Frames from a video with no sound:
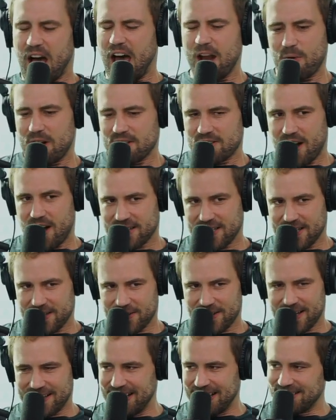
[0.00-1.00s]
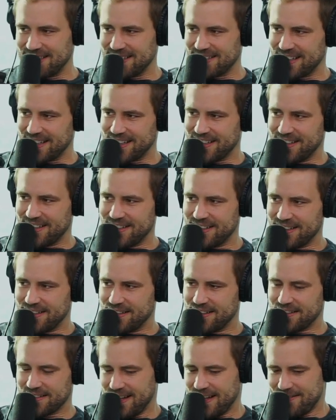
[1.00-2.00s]
"I don't want to talk to you," and he's just like.
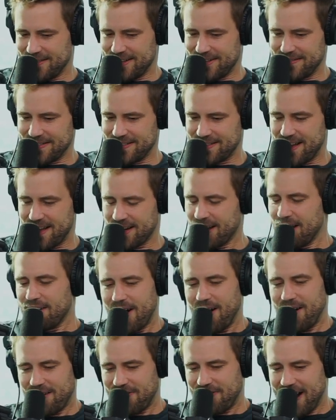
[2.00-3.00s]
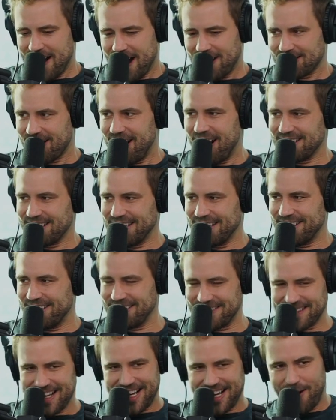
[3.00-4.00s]
Hi, we don't yeah. have to talk. No, fine, I'll talk to you.
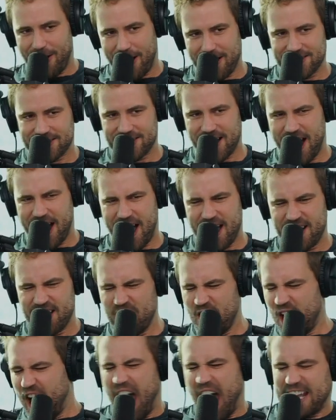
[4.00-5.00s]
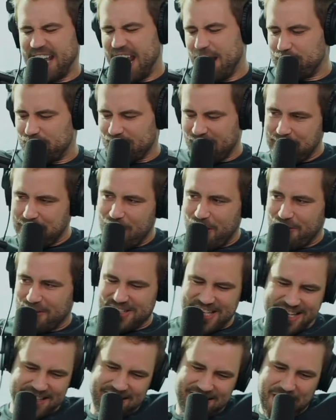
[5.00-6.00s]
And then they go outside. I can't believe I'm over.
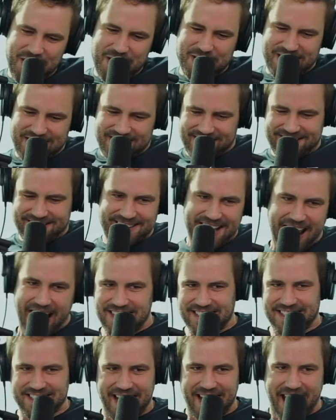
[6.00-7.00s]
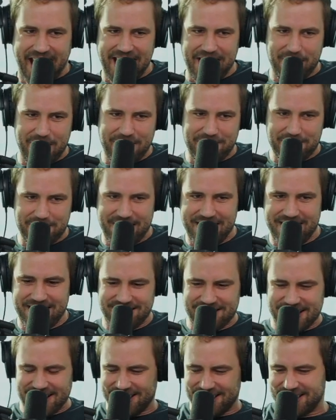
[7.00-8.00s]
She she mm -hmm. takes his hand away from
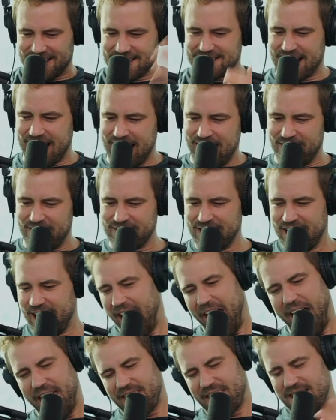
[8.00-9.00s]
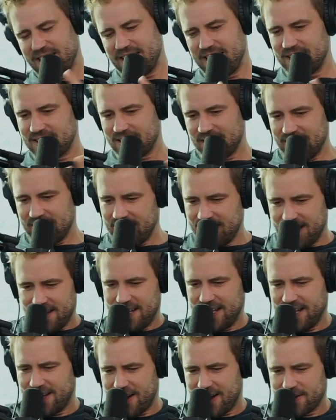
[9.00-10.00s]
his, and they sit down. And then she's
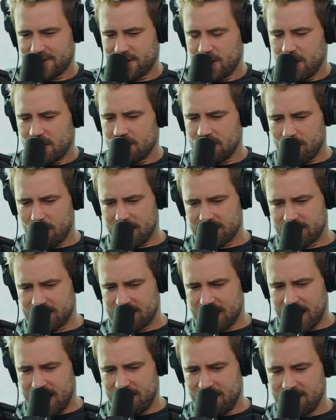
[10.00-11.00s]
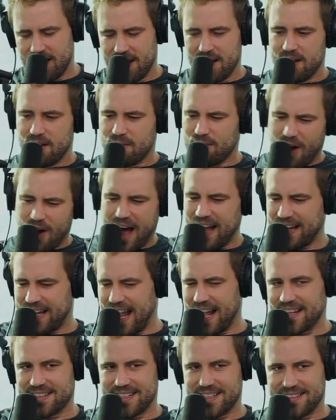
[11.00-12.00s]
he he goes, "Do you want to sit down?" well, I
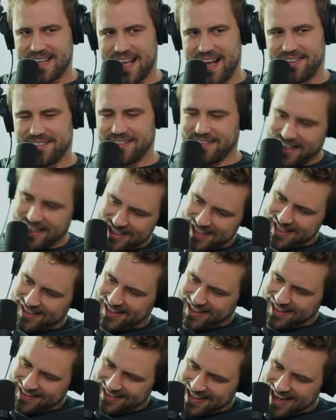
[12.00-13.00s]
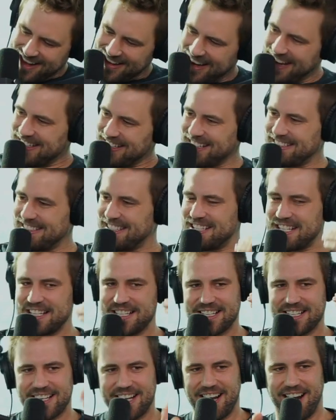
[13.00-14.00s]
can't sit down. Then she sits down. It's just
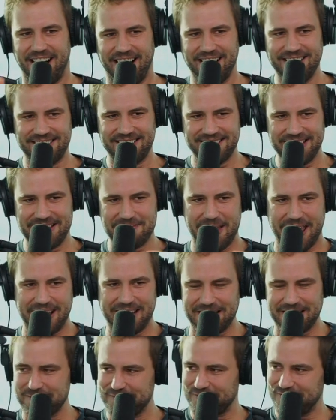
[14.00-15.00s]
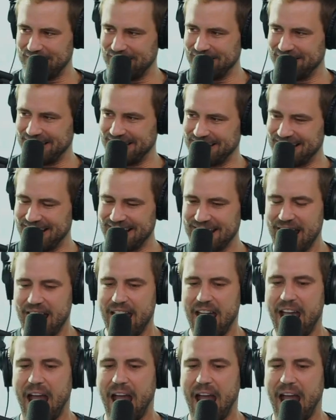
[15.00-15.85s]
she's constantly making him feeling yeah. like,